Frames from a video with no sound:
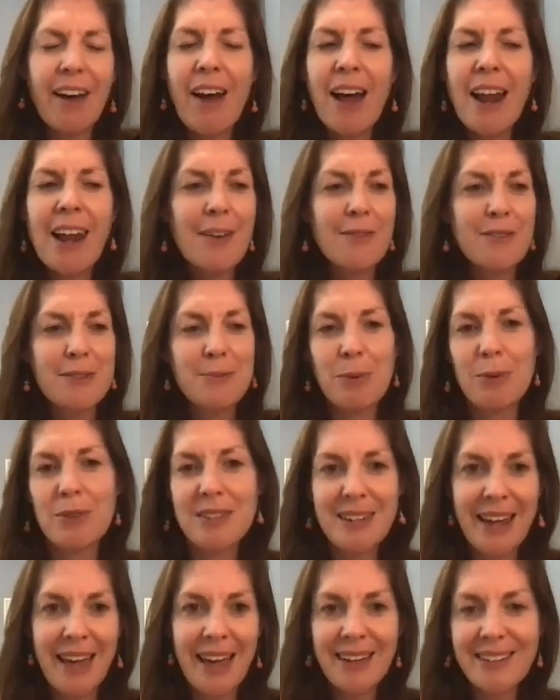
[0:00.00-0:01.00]
I love
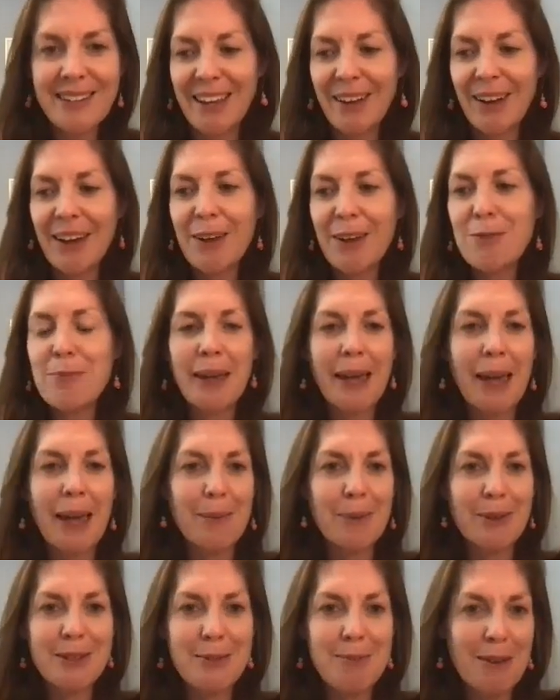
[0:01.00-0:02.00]
spontaneity. I love being
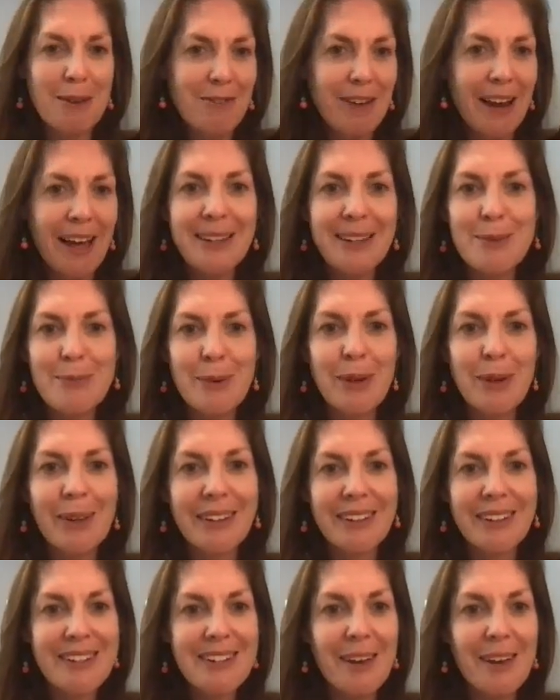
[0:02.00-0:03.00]
able to be flexible
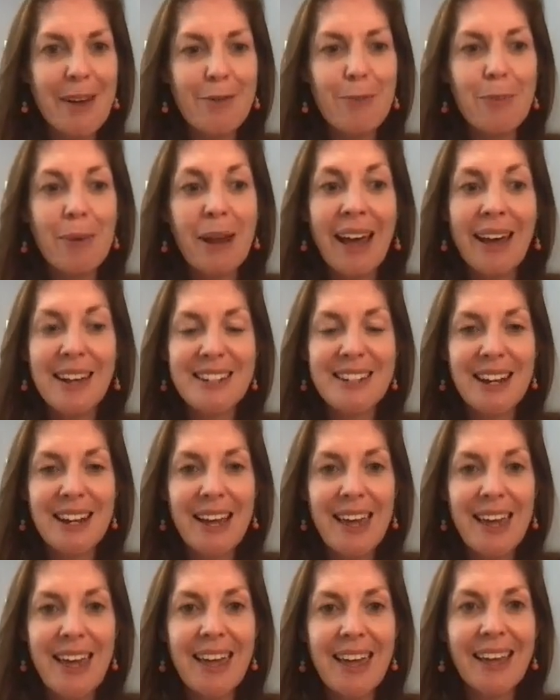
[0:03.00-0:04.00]
and stuff. But
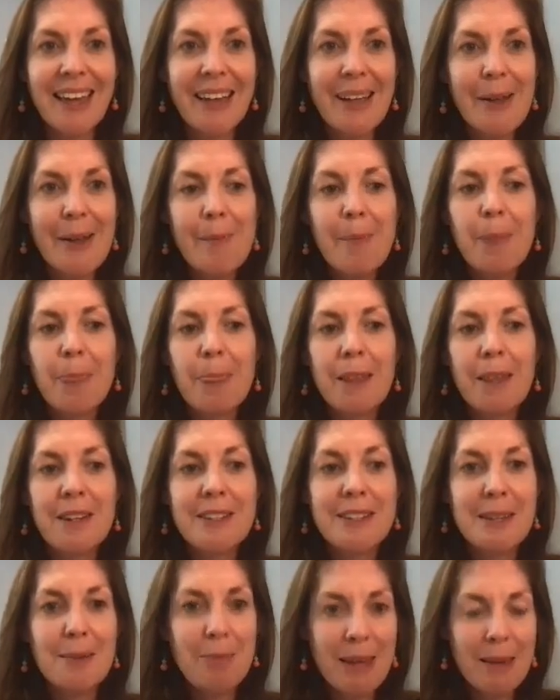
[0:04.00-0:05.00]
actually,
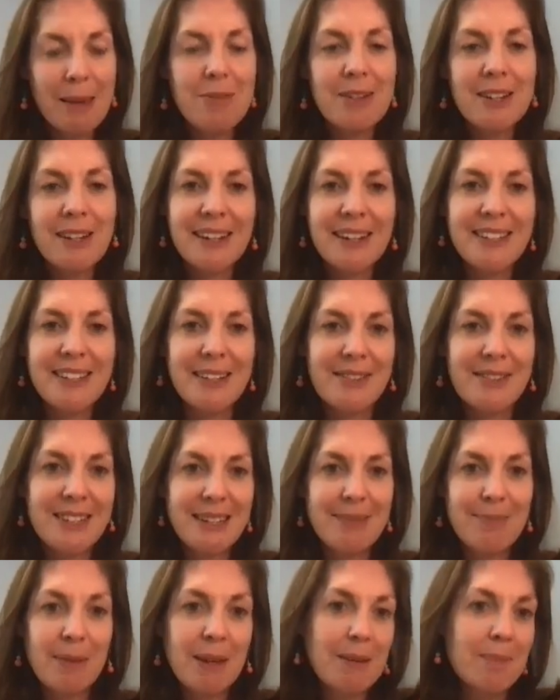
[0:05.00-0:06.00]
to be productive, to
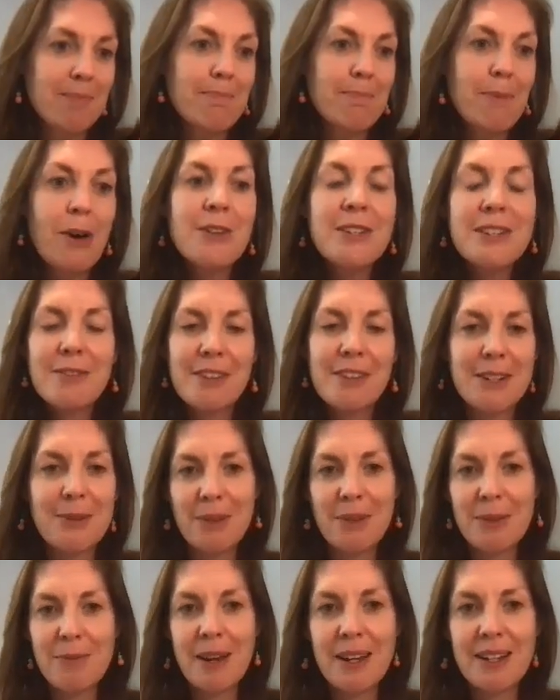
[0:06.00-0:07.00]
be most efficient
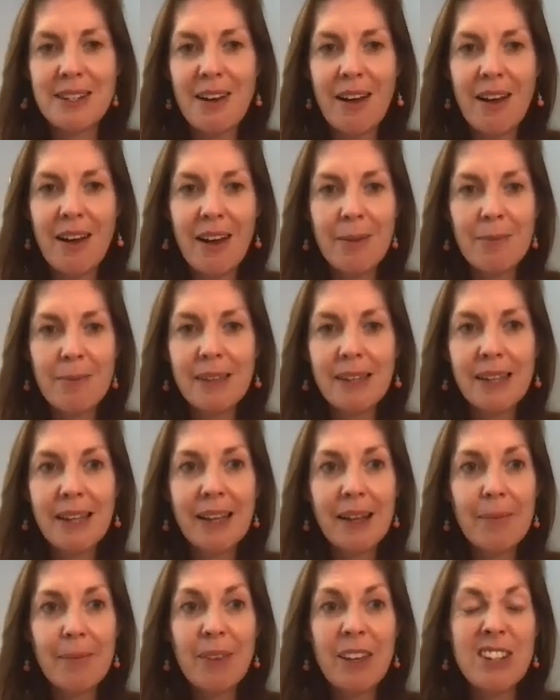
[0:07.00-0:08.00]
with my time,
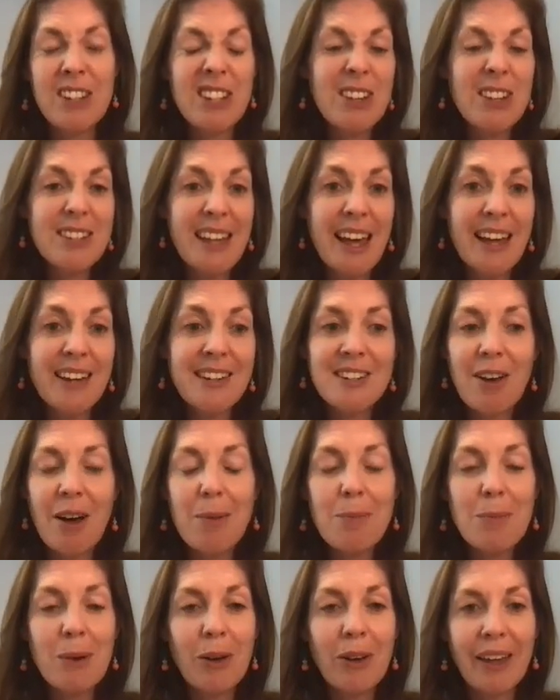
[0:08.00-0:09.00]
as you said,
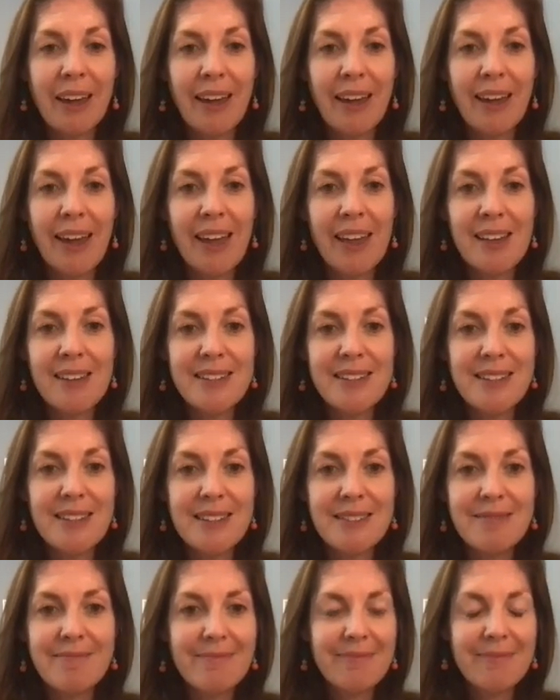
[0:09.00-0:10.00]
time blocking
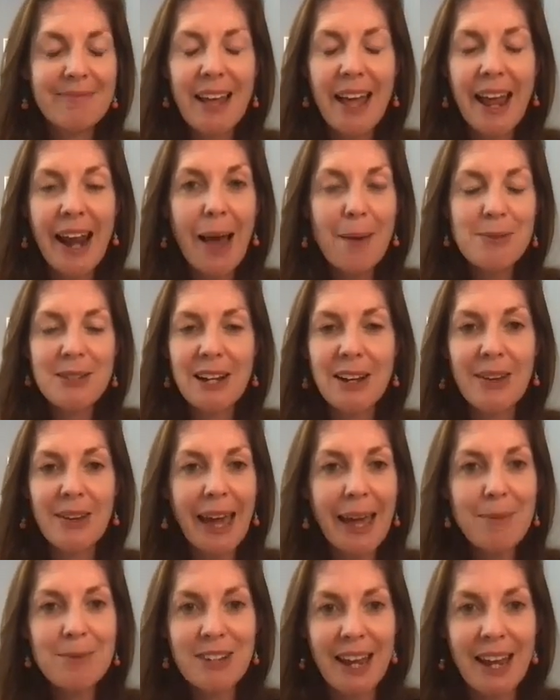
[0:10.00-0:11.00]
is an absolute
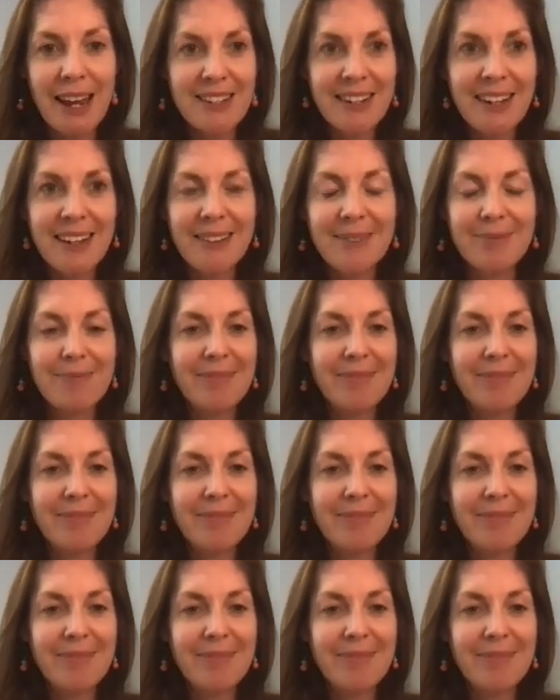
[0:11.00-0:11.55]
game changer.